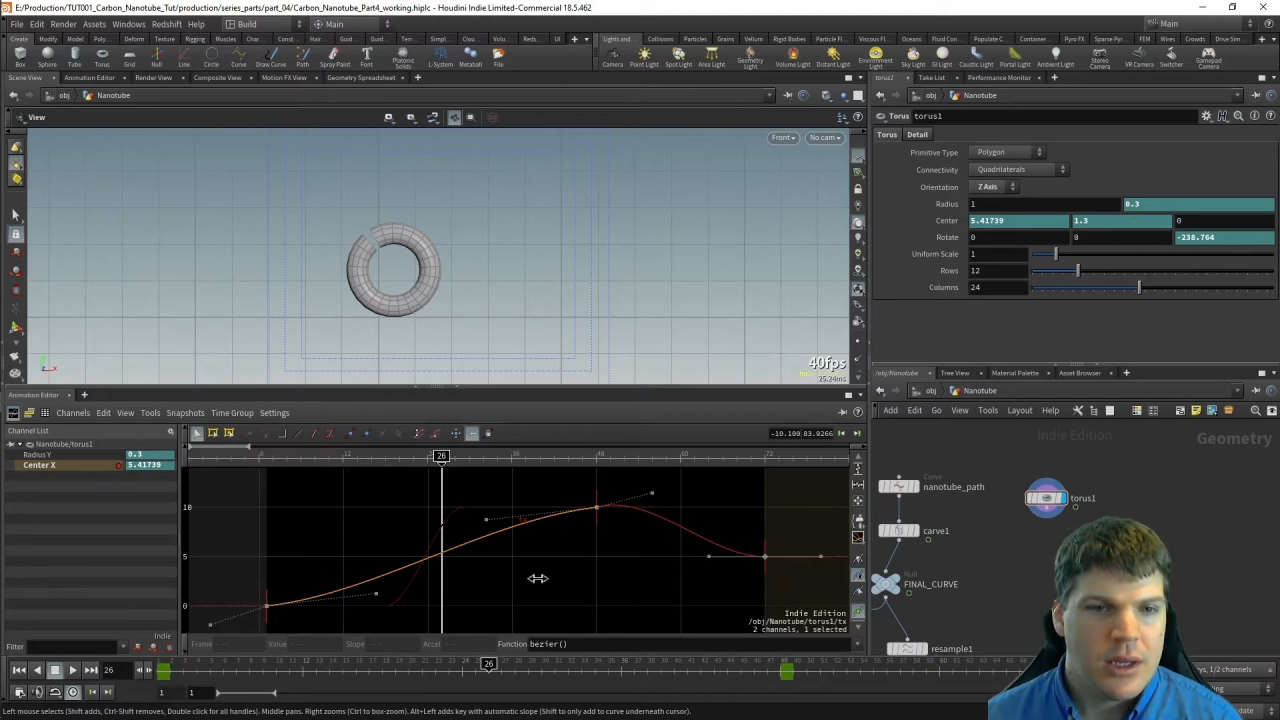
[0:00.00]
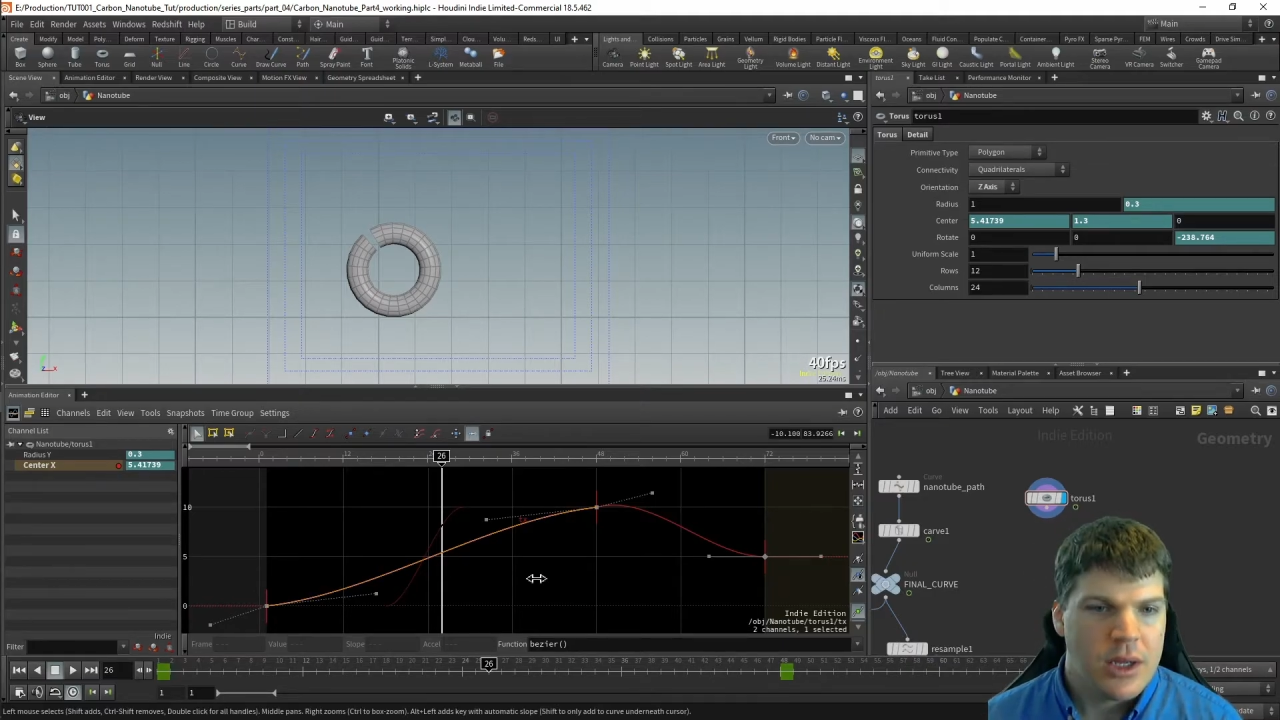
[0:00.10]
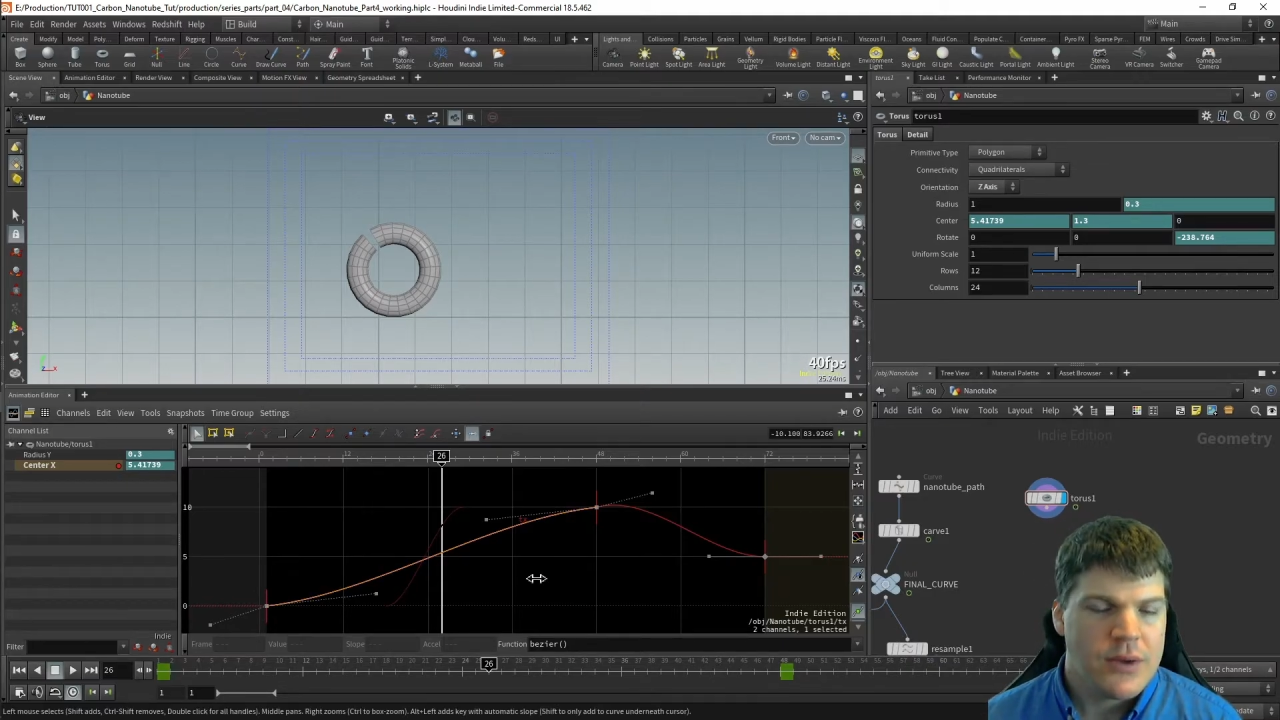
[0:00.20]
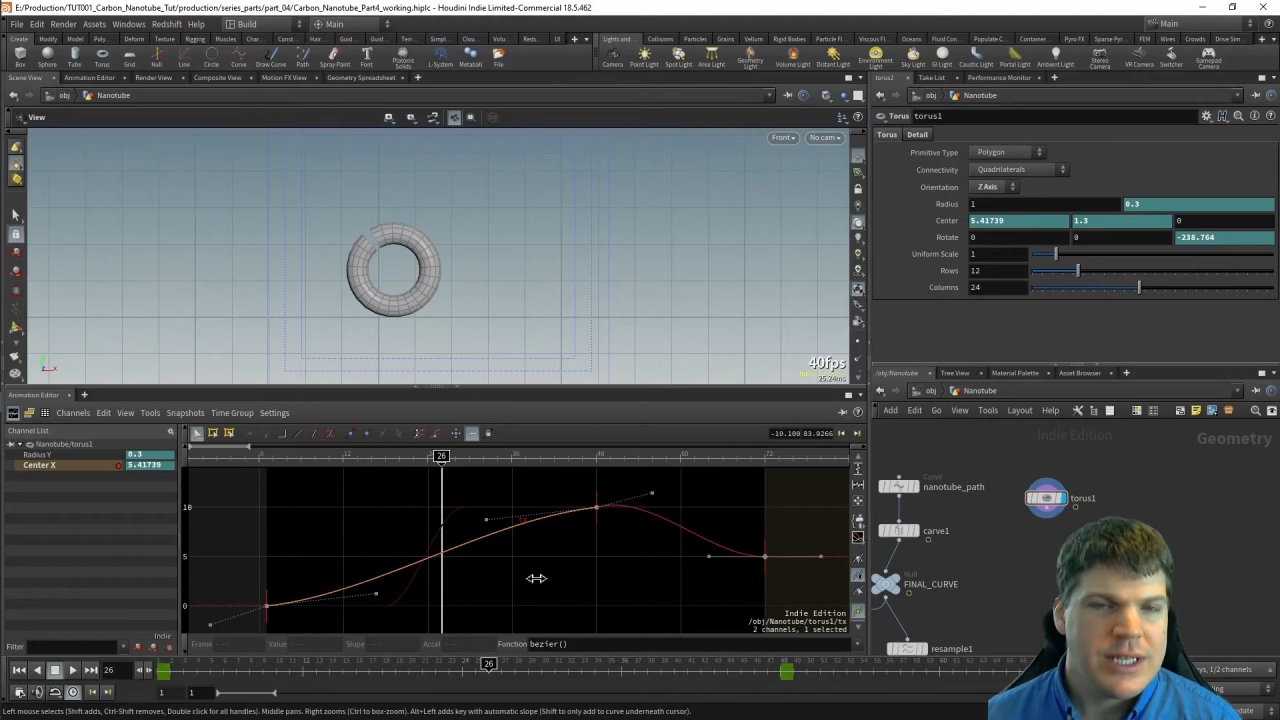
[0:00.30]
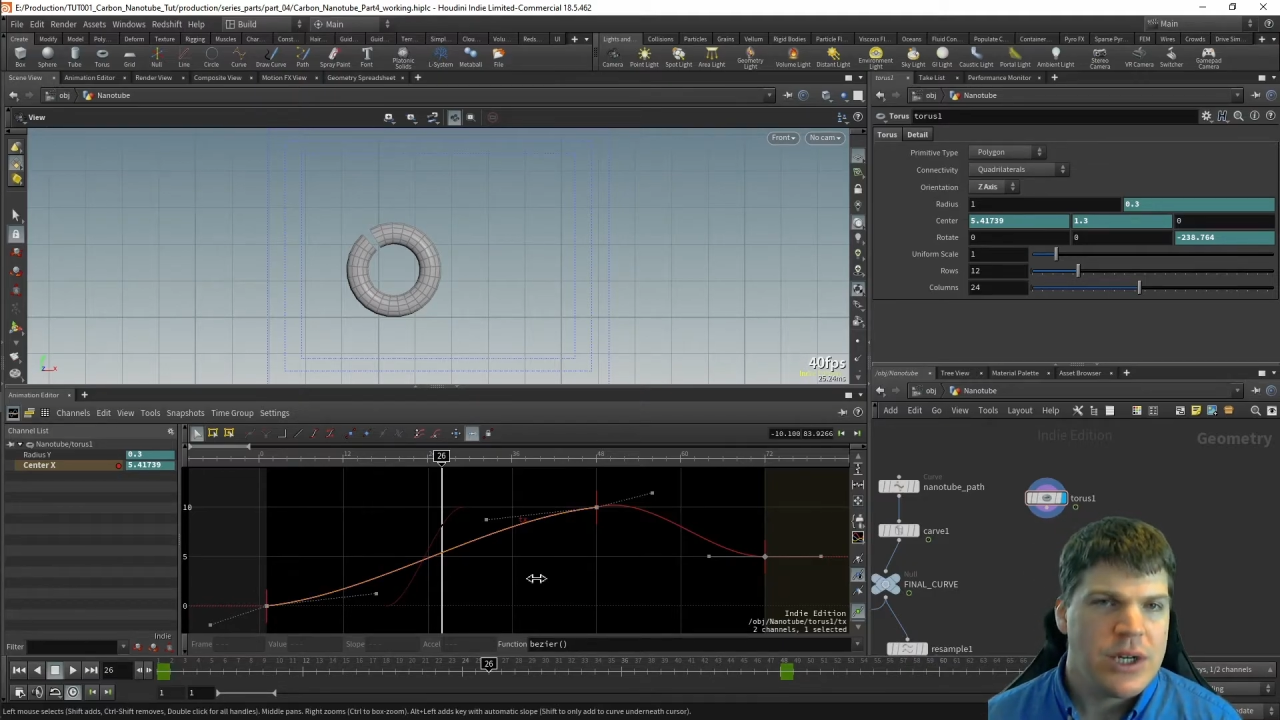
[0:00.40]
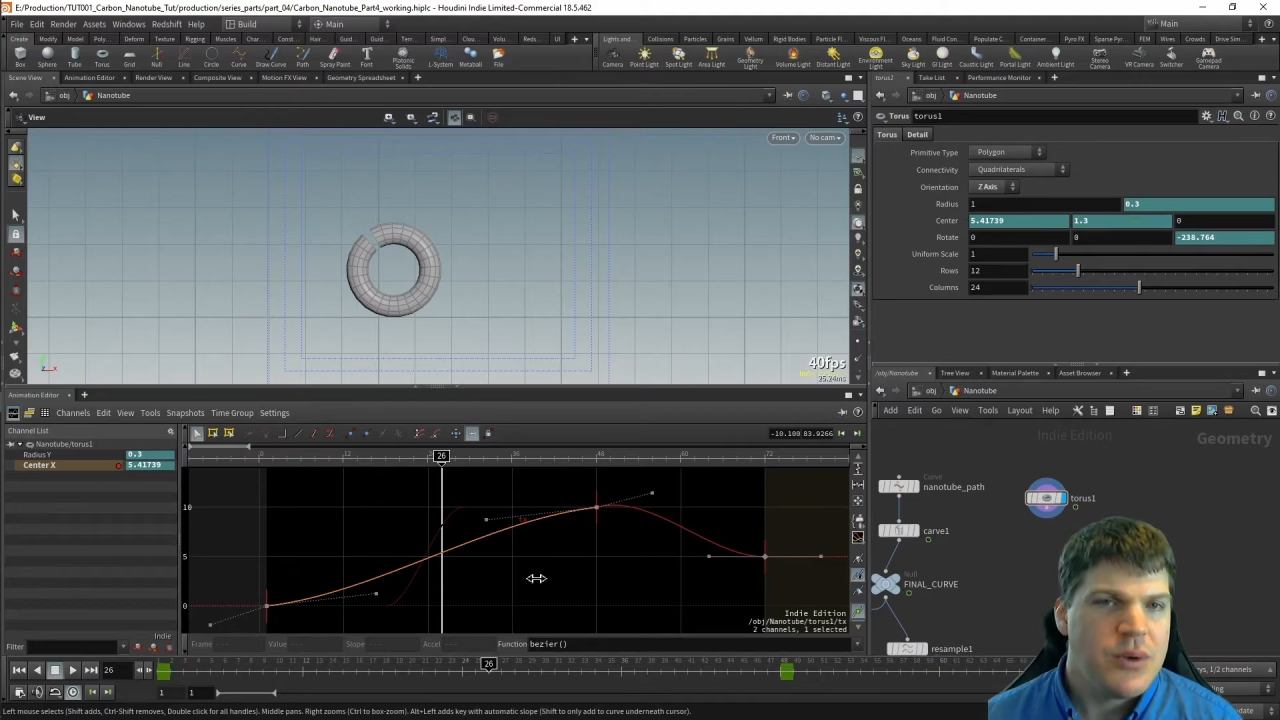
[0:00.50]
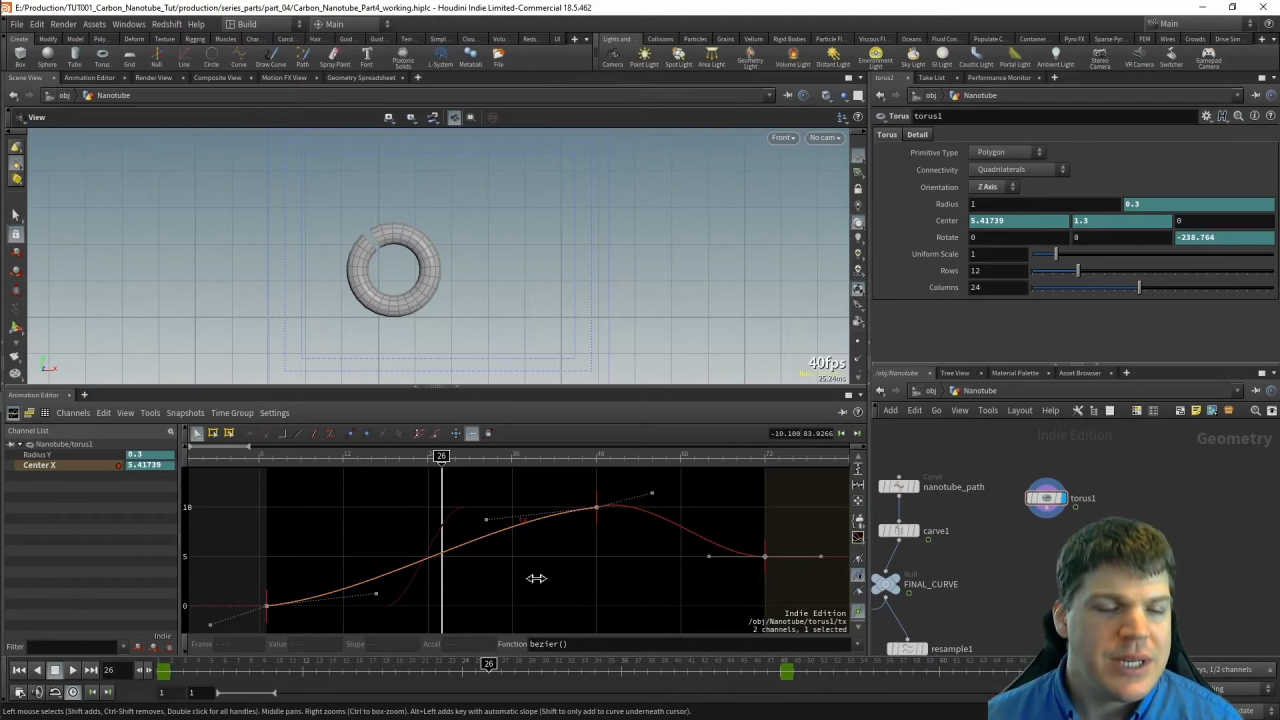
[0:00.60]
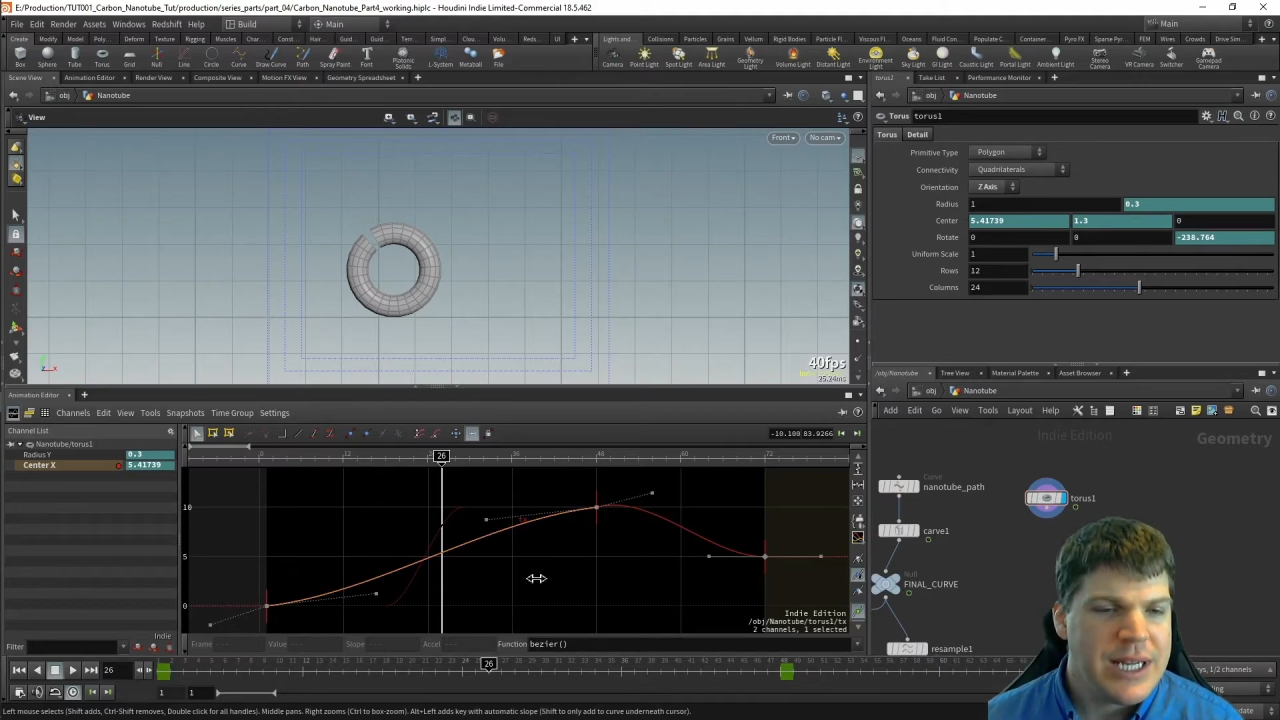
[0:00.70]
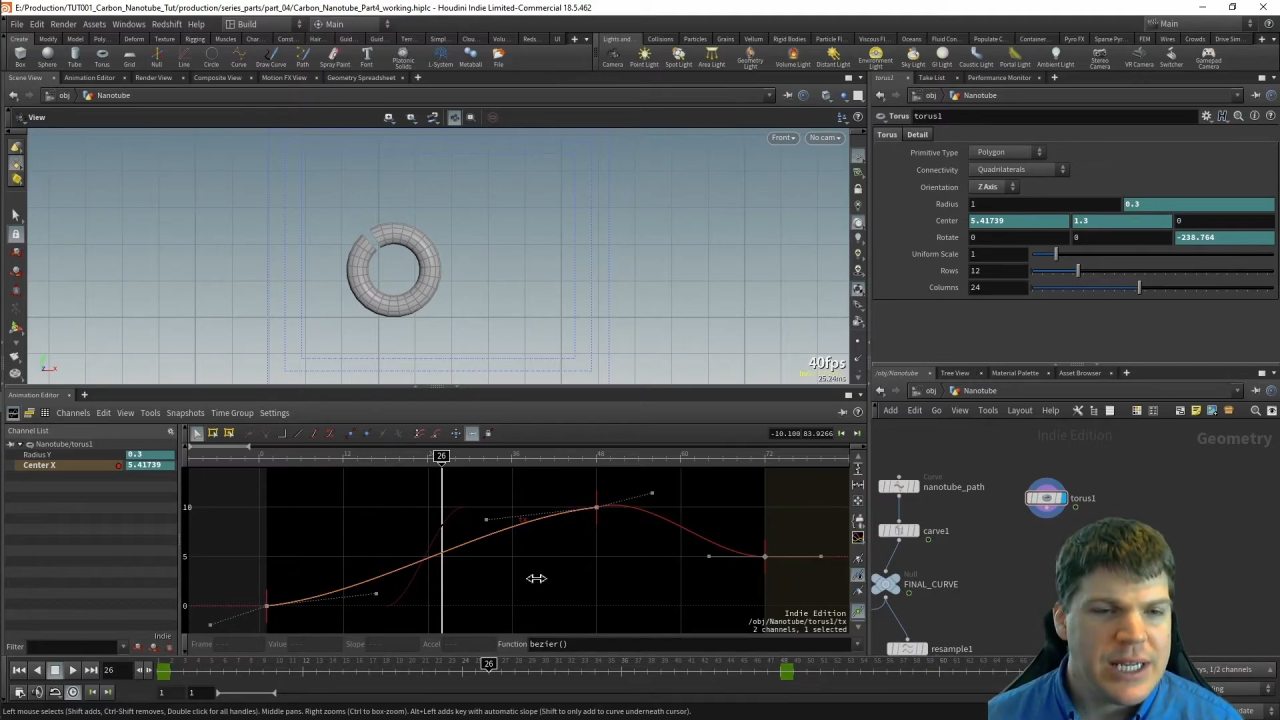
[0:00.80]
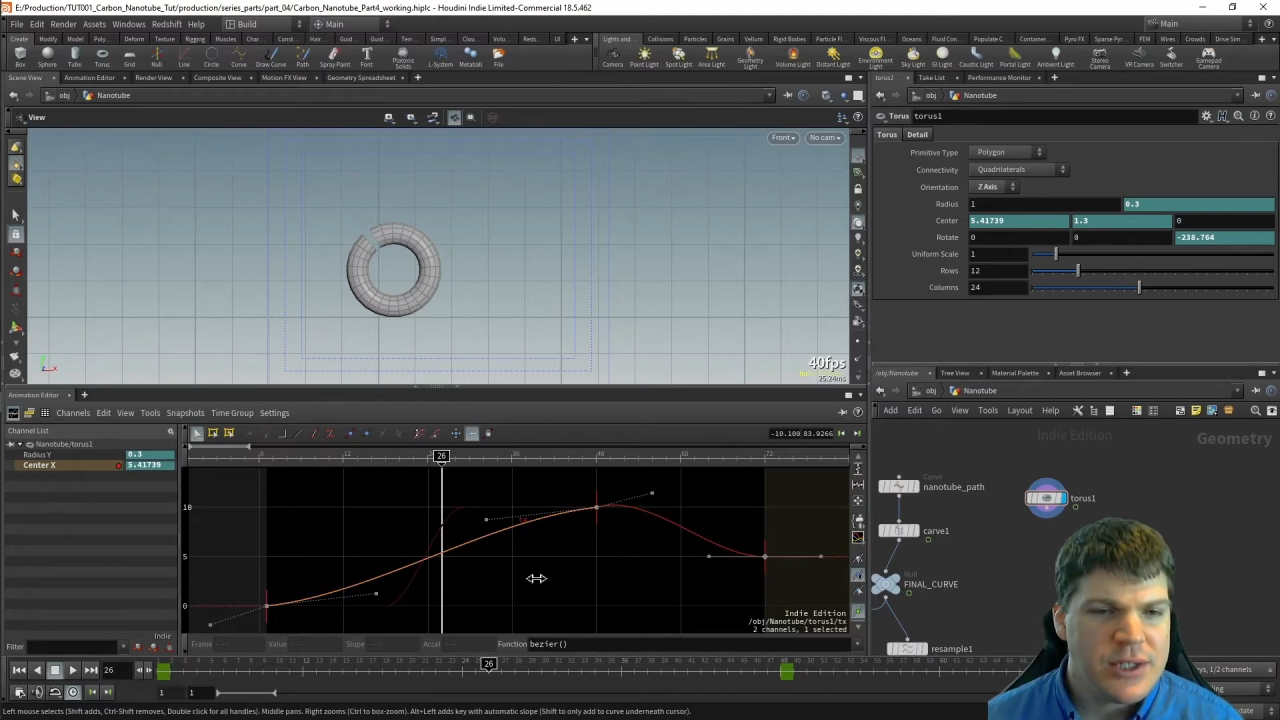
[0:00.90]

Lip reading: You see, Houdini